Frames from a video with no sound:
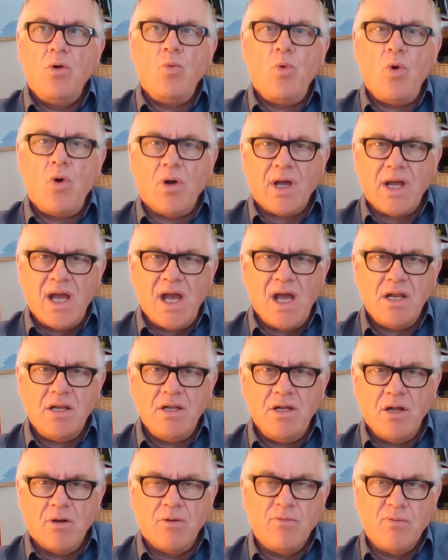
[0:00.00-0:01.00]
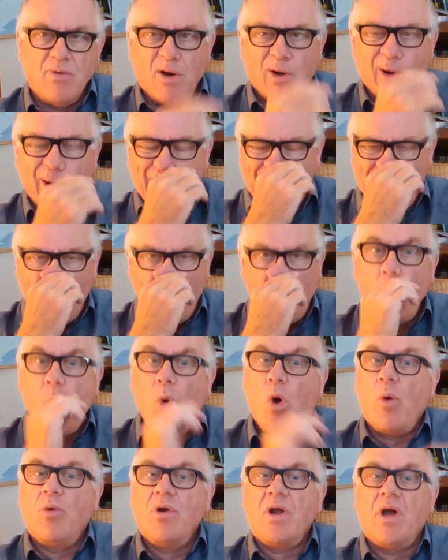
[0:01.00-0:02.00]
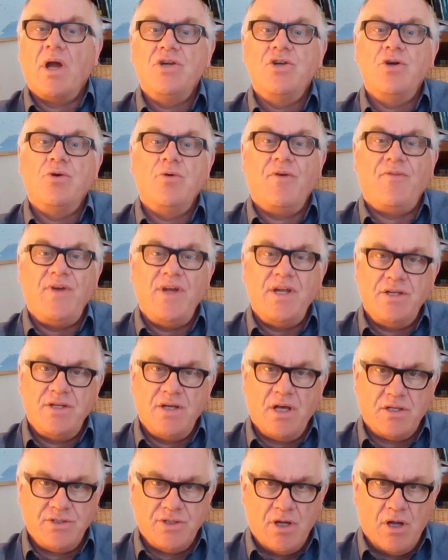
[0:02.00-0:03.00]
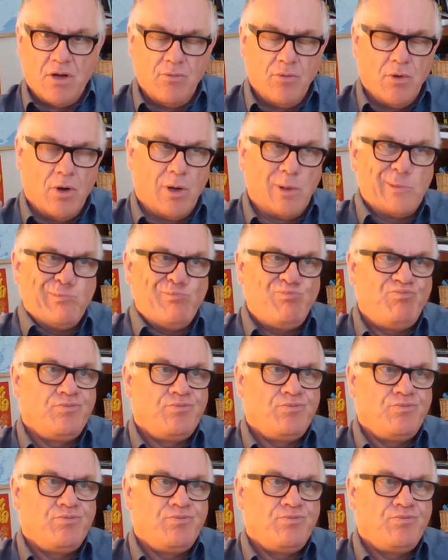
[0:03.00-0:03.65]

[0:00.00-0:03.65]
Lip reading: what can go wrong, and what would I do if it does go wrong.